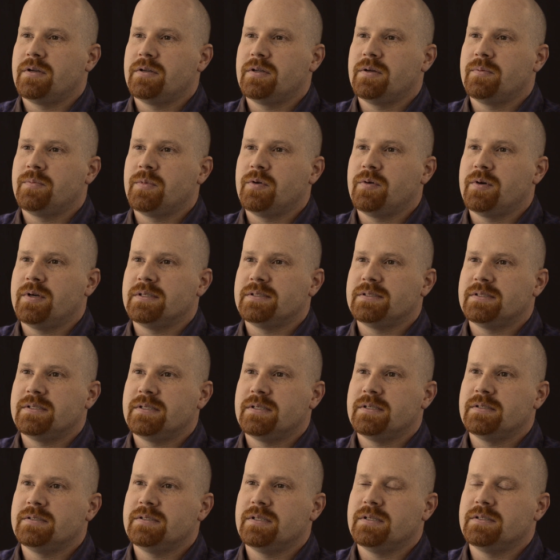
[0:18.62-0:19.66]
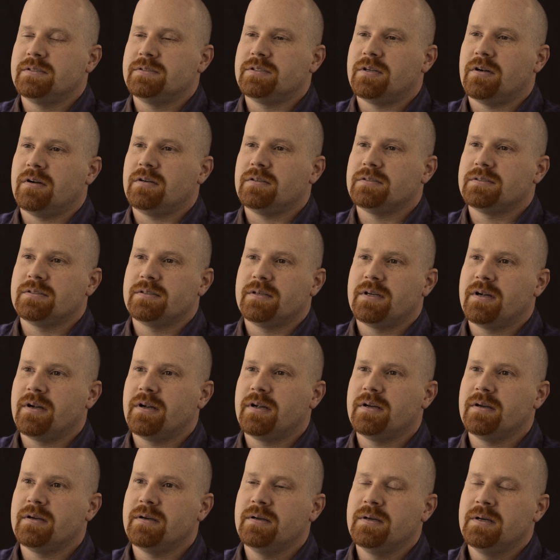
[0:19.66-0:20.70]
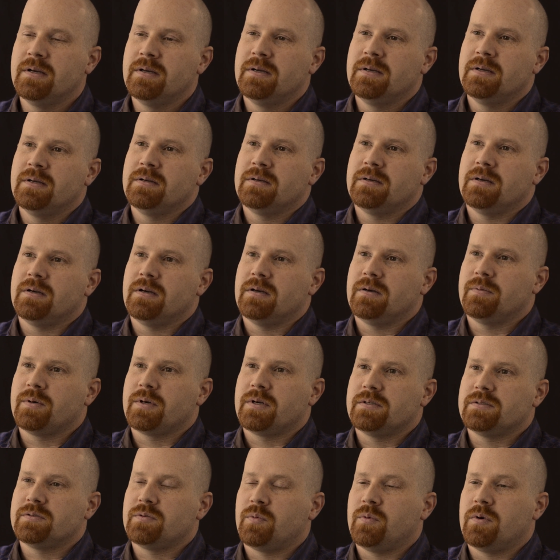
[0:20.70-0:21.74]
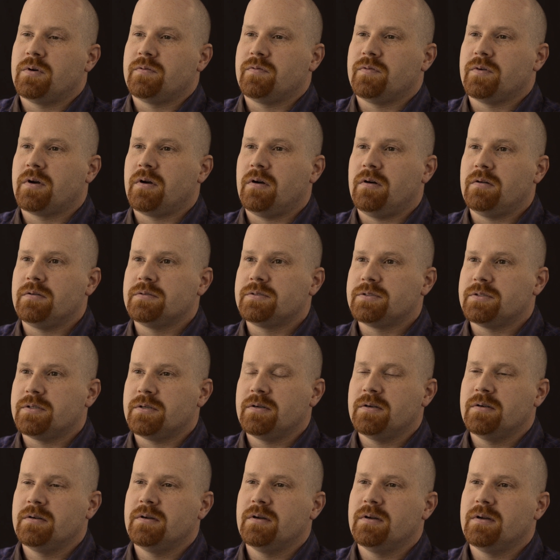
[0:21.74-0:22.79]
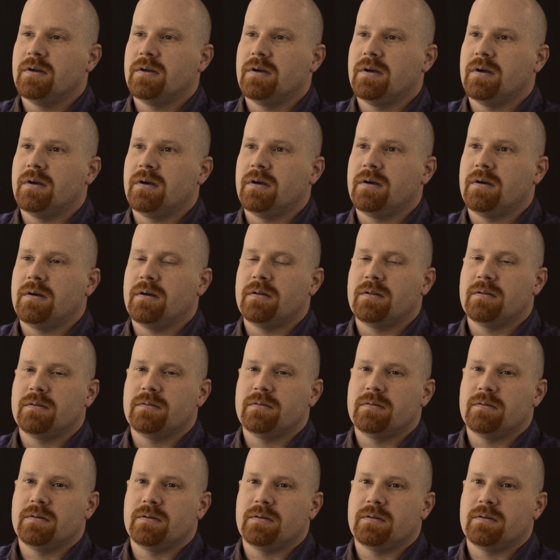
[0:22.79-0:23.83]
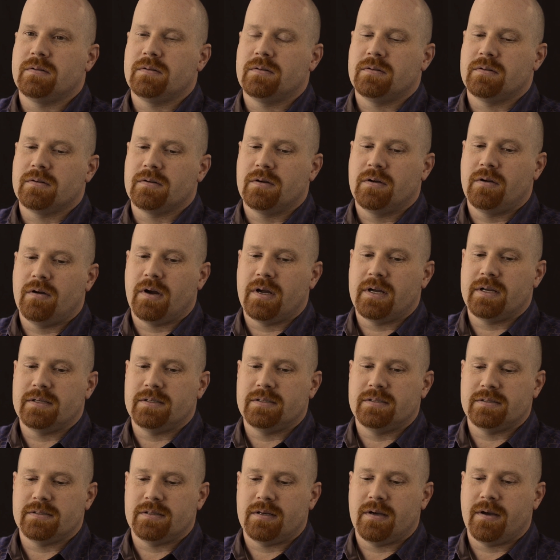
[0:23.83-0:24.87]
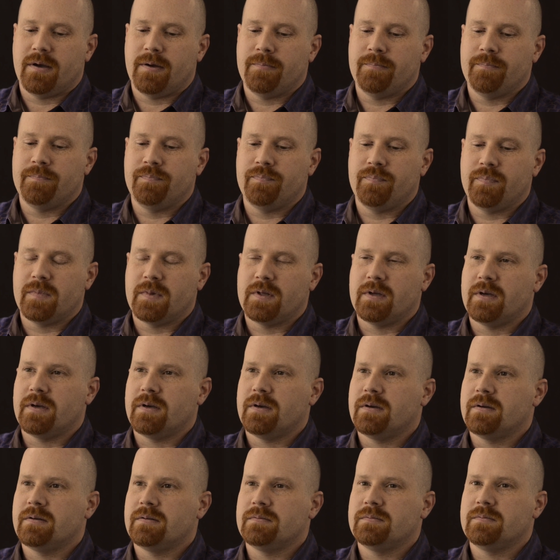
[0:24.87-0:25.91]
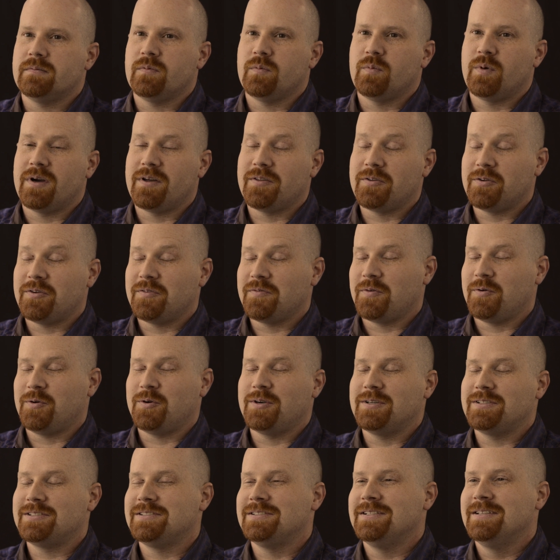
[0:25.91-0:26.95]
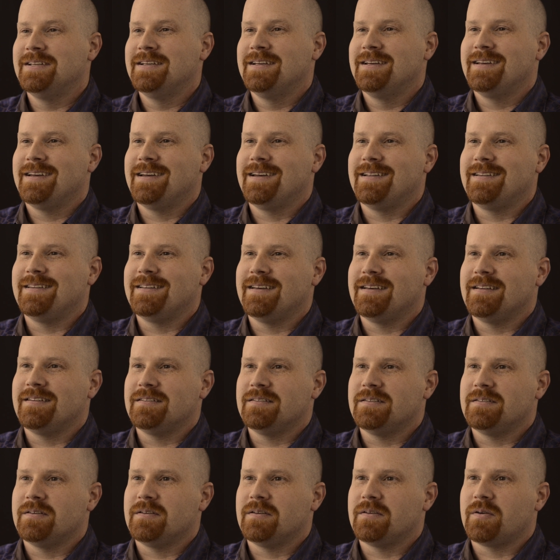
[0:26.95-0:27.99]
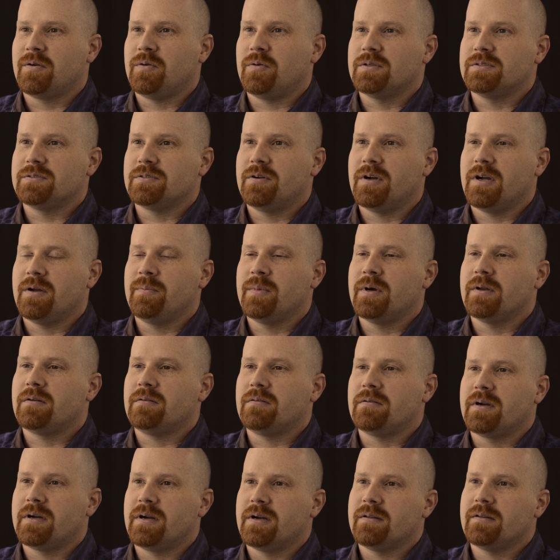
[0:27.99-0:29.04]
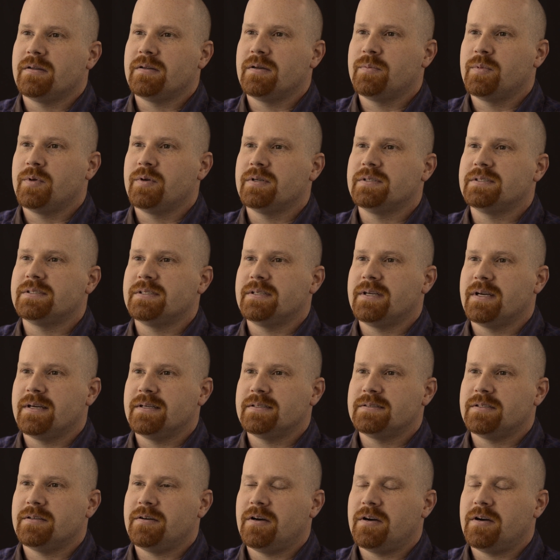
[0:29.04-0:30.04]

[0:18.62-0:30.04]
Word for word: to MUSC in, in Charleston area uh, because of the wonderful culture, uh, the, the great um, uh, weather, of course, and then, of course, the great medical care that MUSC has to